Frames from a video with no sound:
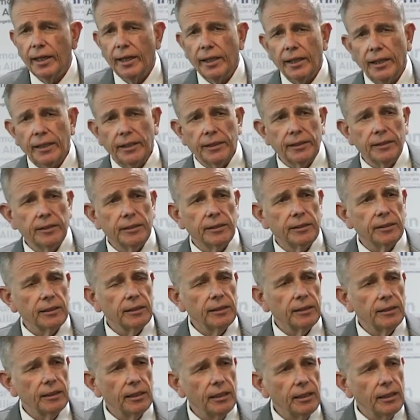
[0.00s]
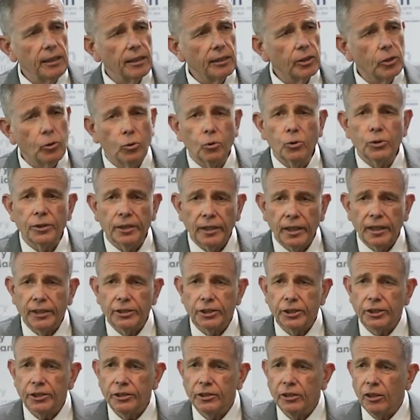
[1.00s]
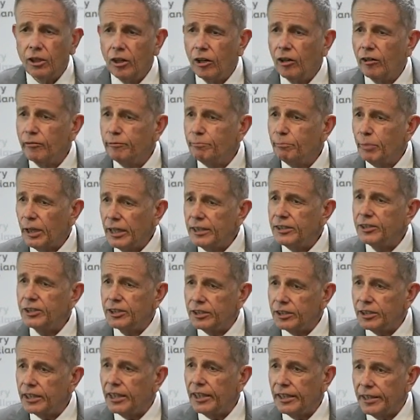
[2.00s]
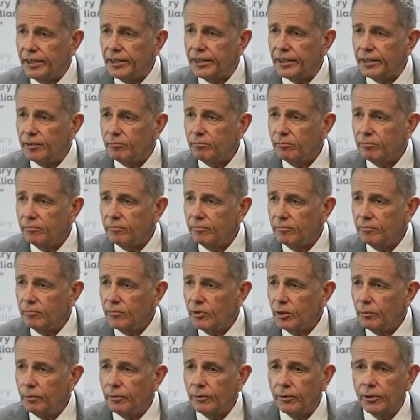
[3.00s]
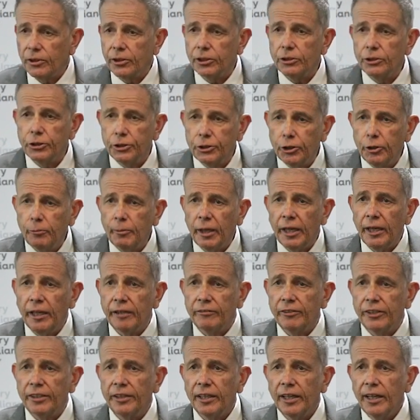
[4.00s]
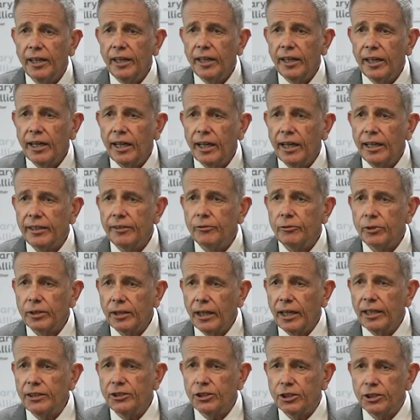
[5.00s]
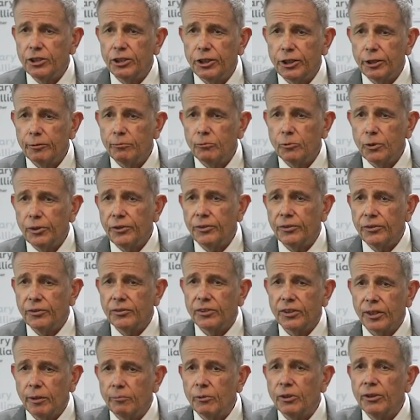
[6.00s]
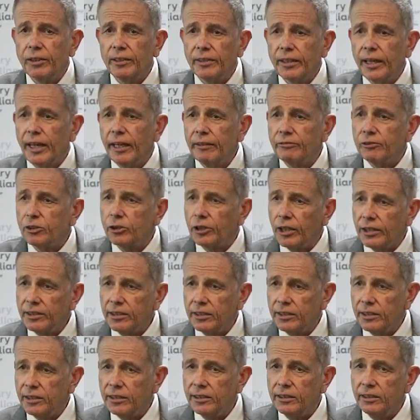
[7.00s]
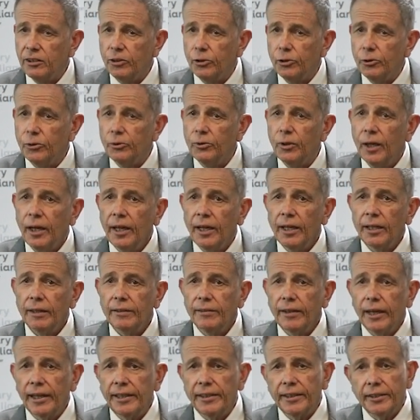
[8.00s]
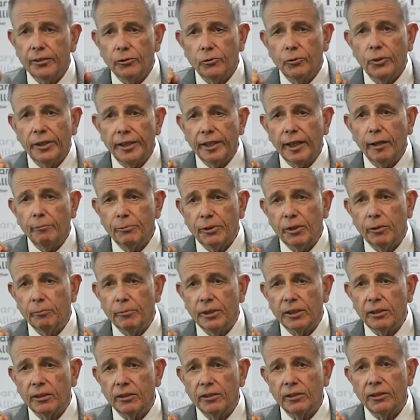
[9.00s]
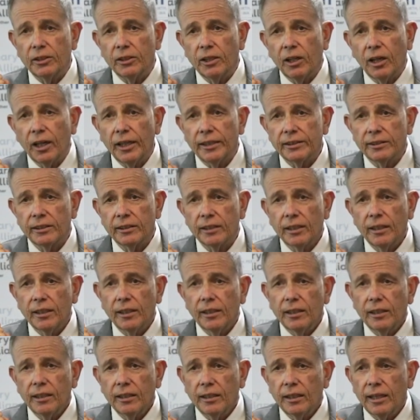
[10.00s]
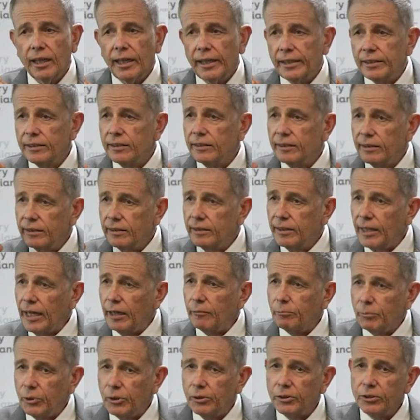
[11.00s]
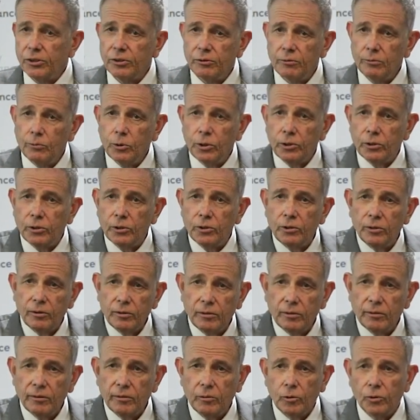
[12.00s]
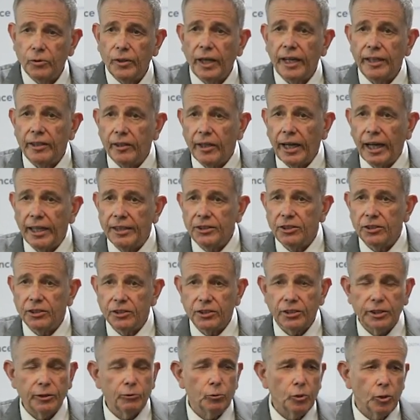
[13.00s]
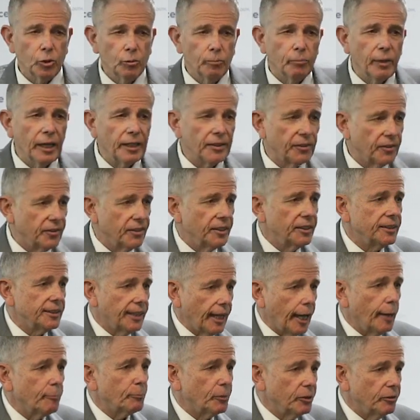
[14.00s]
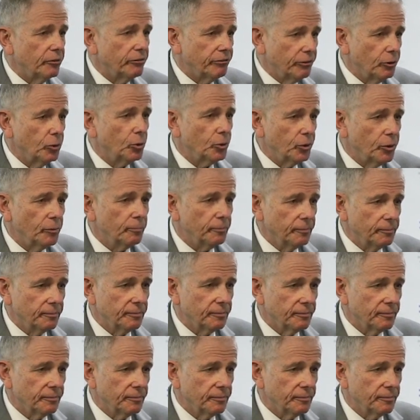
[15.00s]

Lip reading: is coordination of patient care. The consumer having a relationship with someone that they have trust in, who they can ring up in the middle of the night and that person will, or that agency will make things happen for them.